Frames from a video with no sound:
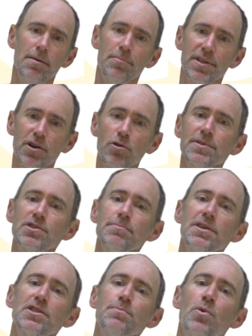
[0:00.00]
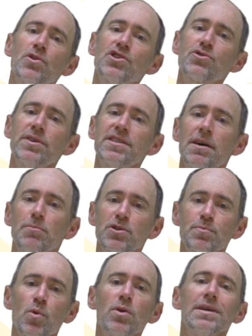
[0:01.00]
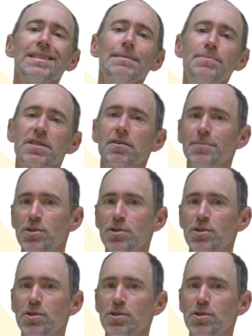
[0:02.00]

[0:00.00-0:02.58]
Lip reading: but their orbits are much more stretched out, much more elliptical,